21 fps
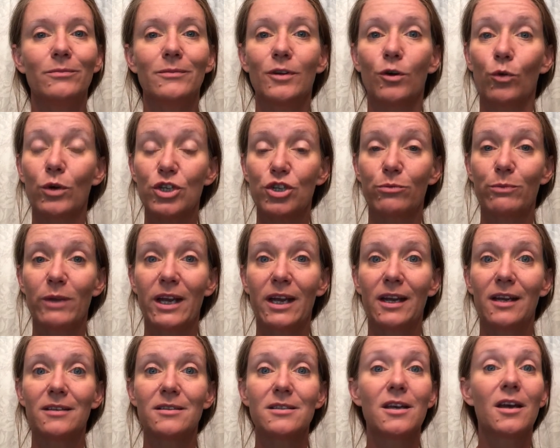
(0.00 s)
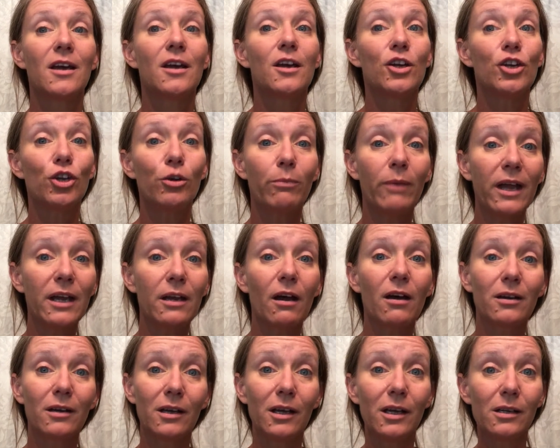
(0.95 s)
which means you may
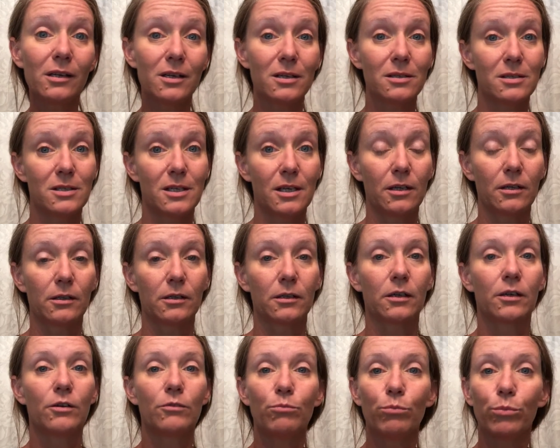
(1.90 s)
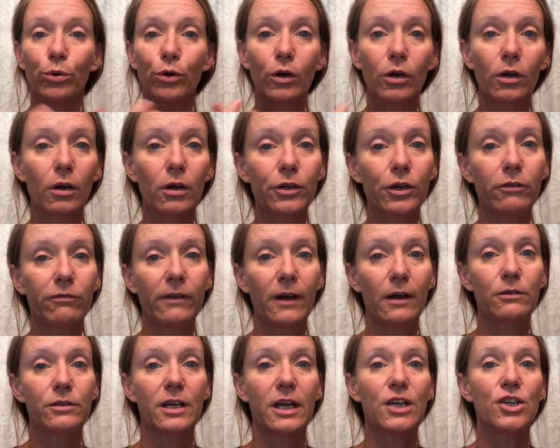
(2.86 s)
not need concealer. Put on your
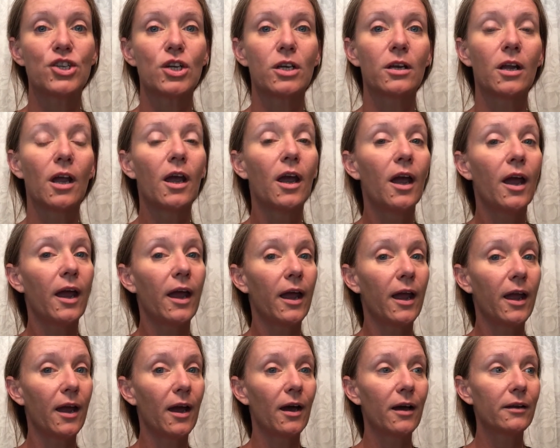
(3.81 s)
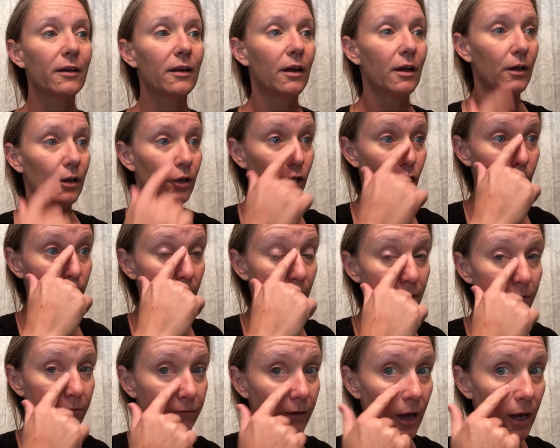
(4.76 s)
foundation and you
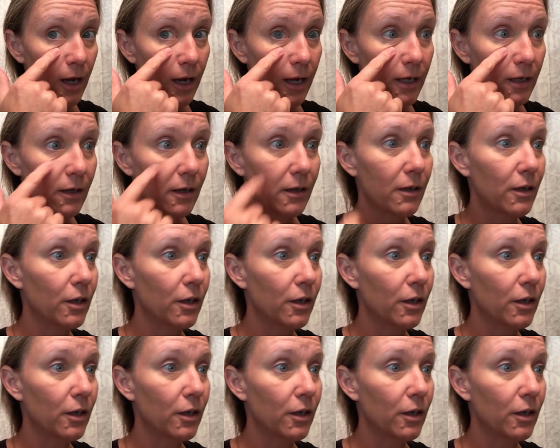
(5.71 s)
may find